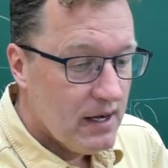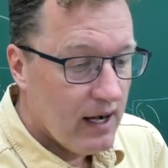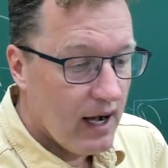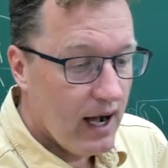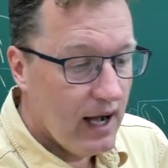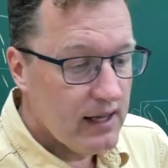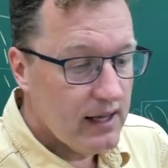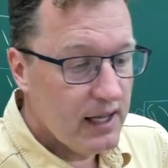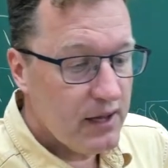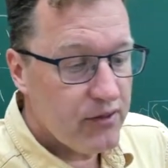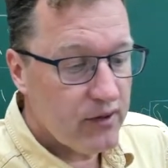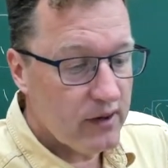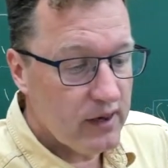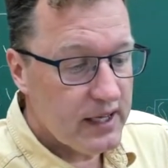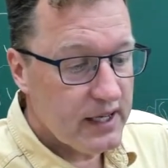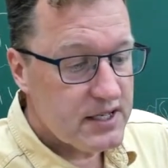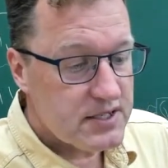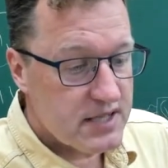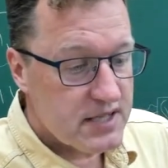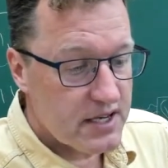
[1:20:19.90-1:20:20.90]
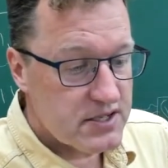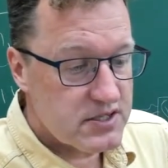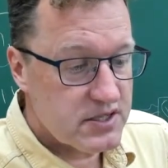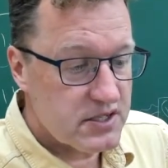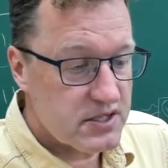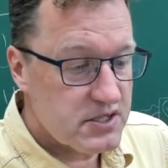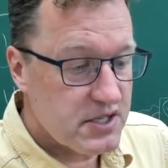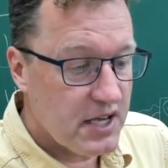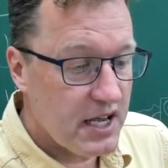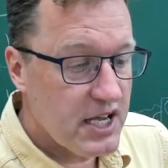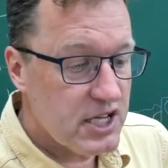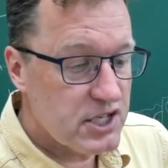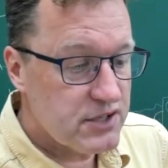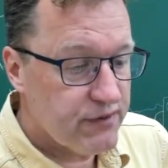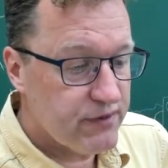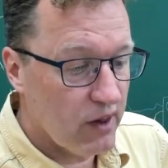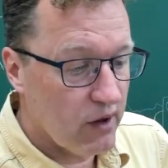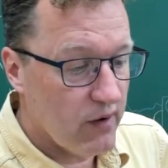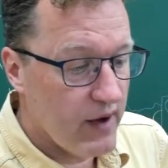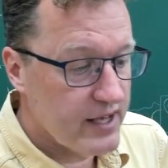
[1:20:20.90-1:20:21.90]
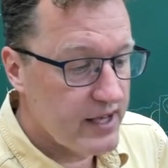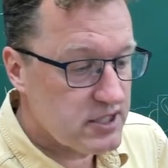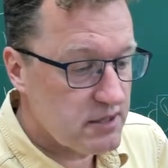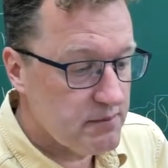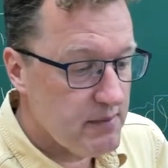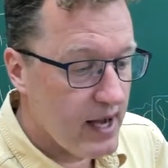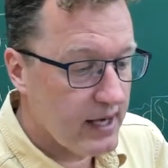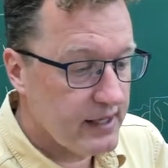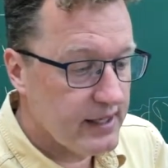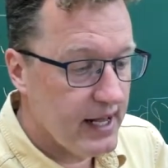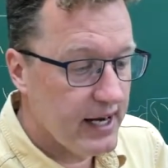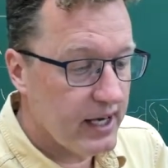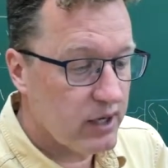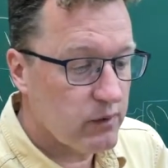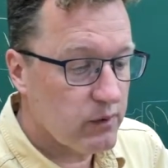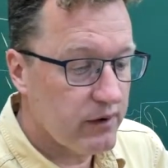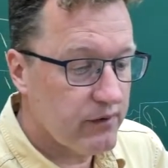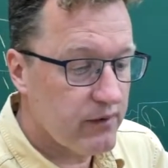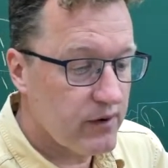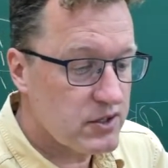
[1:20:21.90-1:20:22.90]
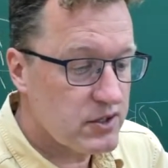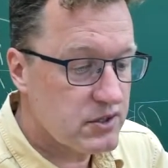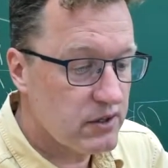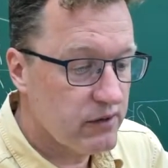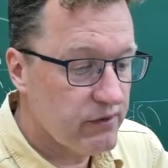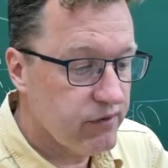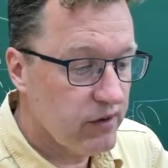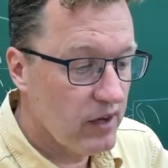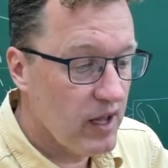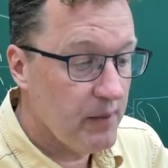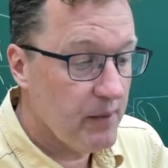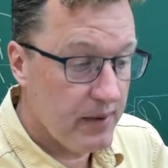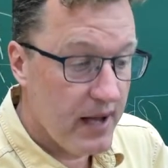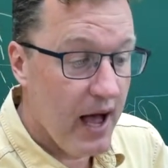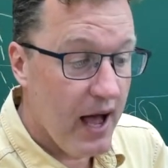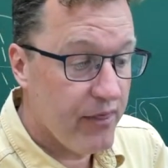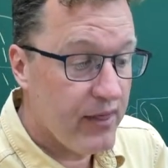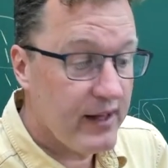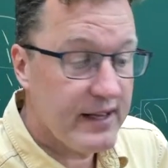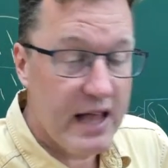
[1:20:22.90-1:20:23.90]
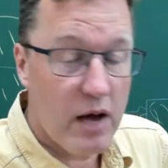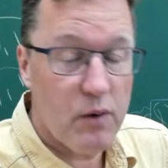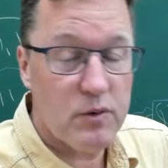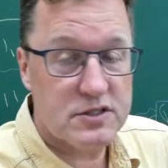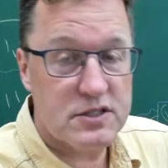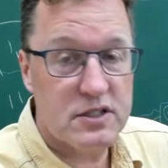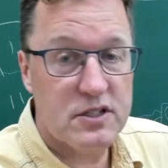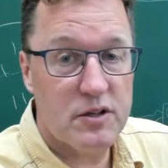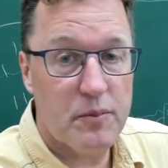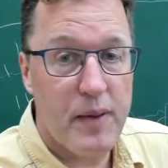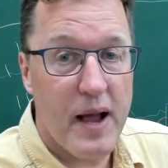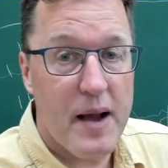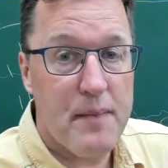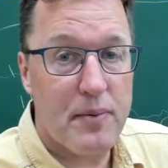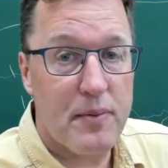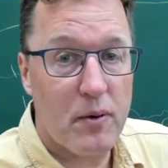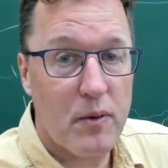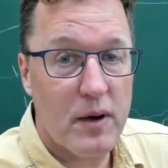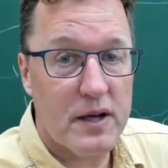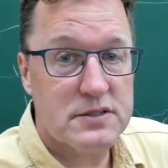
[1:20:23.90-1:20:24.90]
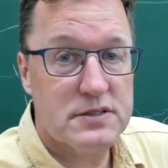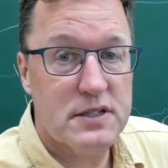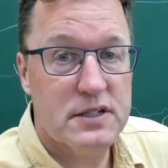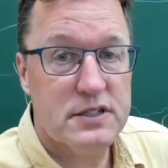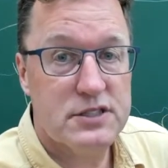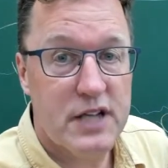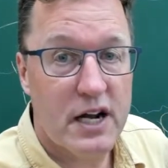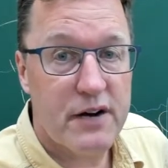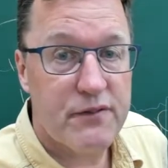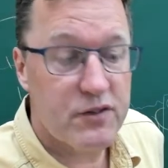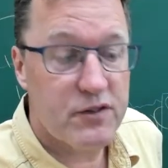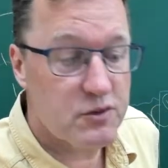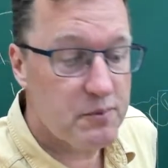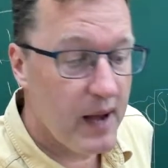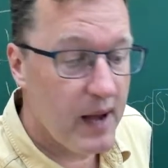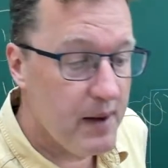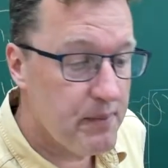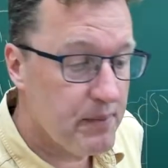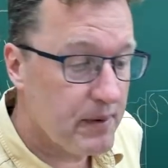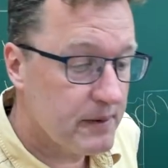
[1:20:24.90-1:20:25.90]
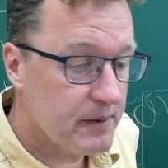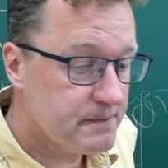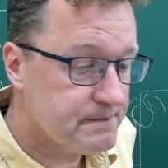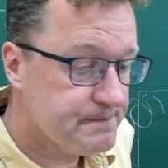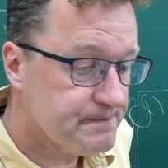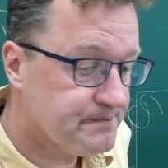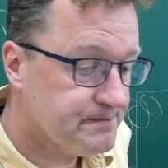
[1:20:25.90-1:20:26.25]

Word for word: Uh, Lethal Lee says the Steens flow has a magnetic reversal flip. Yeah, I think that was in the paper, wasn't it? Jennifer's paper?